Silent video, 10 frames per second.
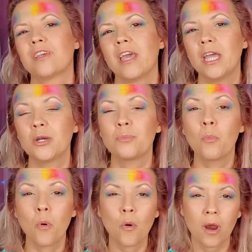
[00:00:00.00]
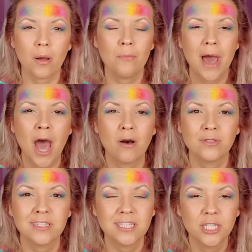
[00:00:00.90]
cared more
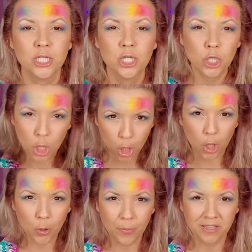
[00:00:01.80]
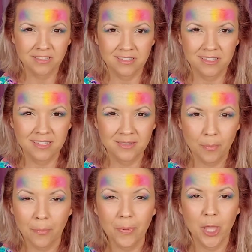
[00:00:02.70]
about humans,
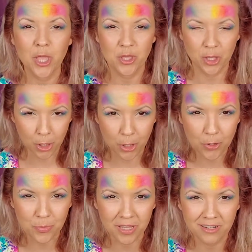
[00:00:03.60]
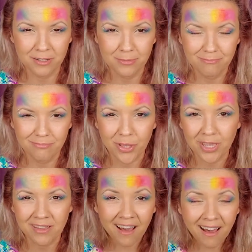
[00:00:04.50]
being a human,
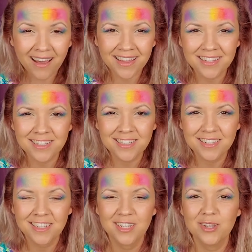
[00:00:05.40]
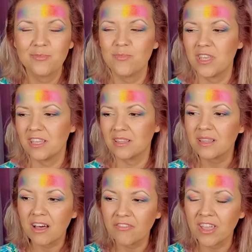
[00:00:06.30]
being kind, being
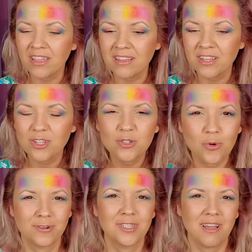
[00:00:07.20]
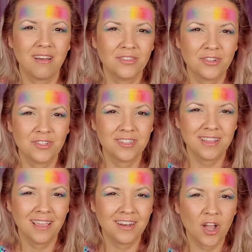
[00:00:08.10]
loving towards others,
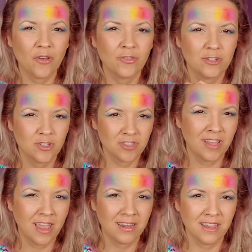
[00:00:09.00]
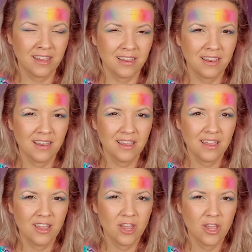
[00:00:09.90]
and understanding
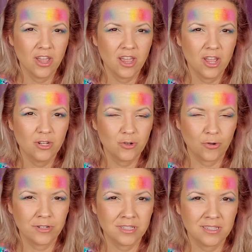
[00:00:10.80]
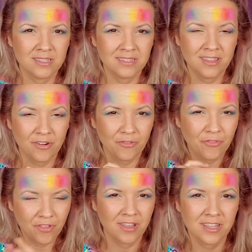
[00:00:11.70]
towards their
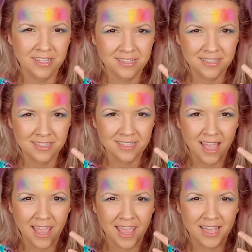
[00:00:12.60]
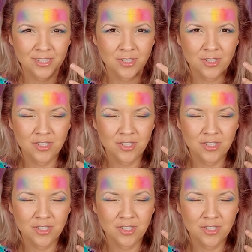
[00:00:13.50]
feelings and